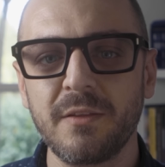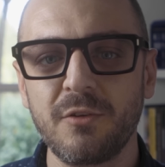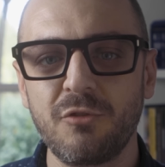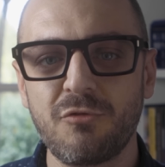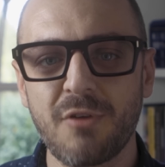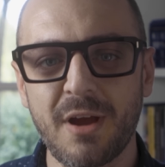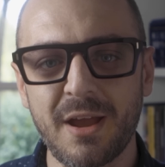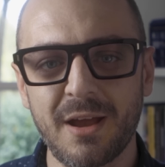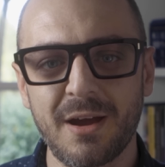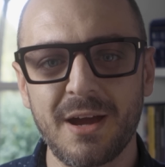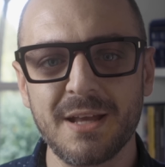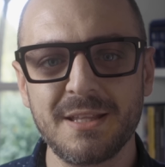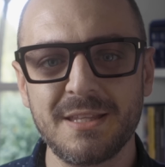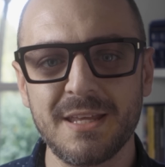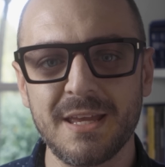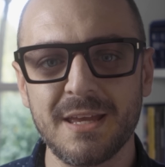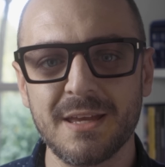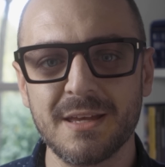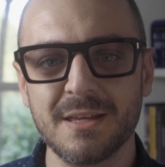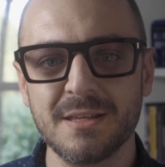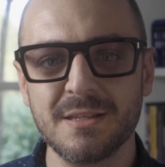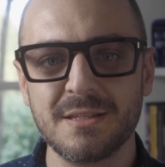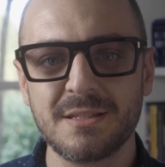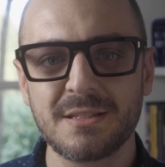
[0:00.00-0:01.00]
great
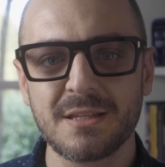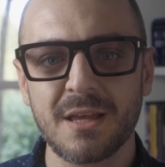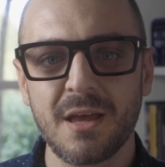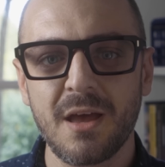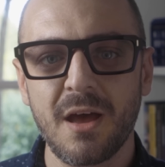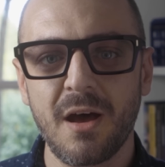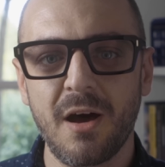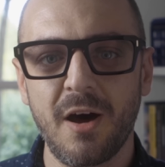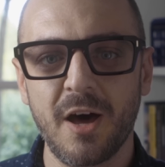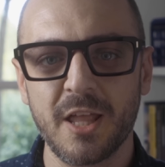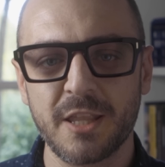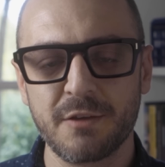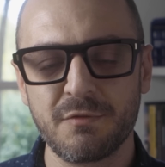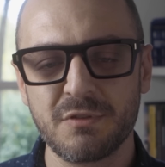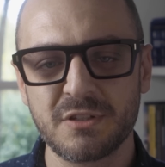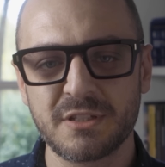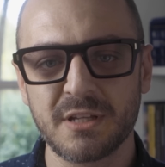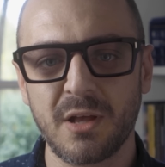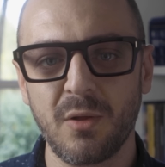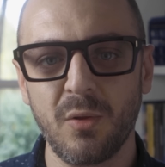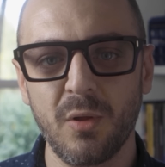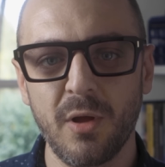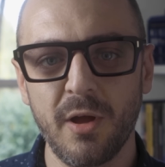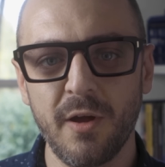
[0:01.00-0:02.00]
ideas are the
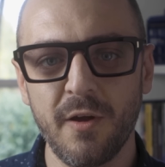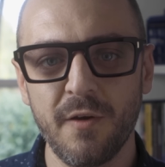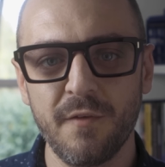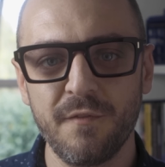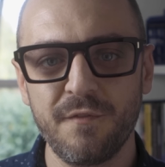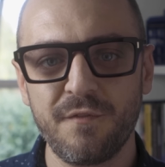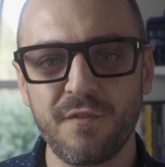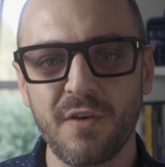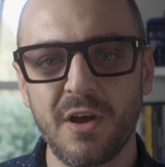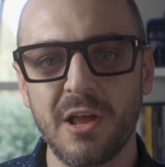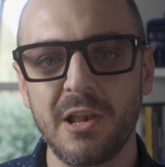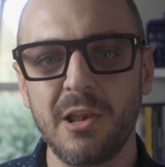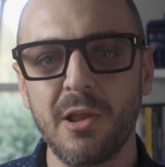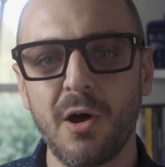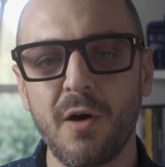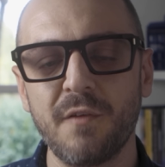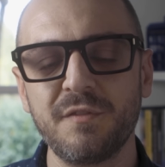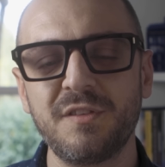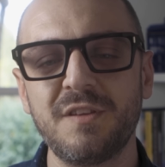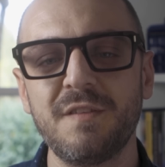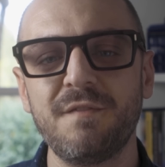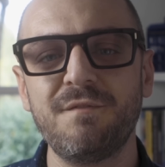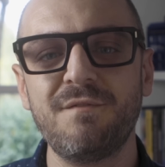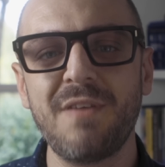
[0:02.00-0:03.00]
result of a lot
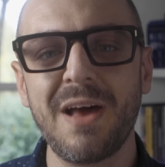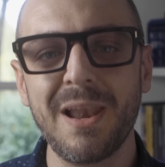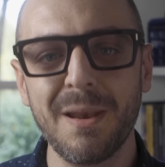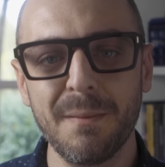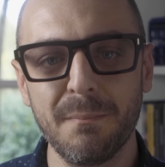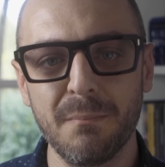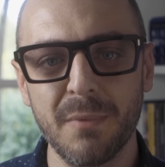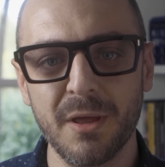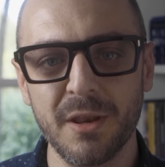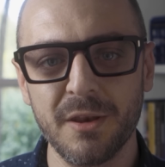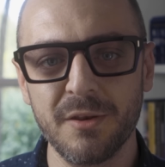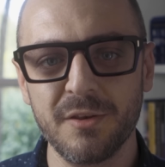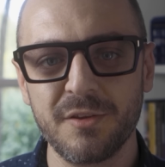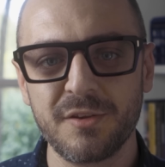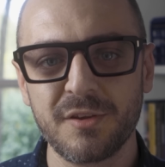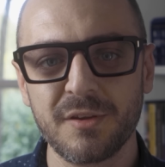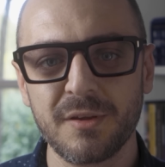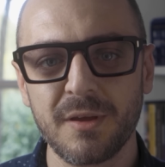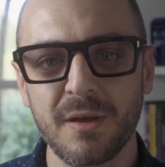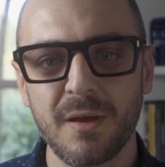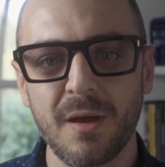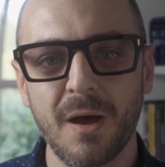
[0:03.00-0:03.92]
of development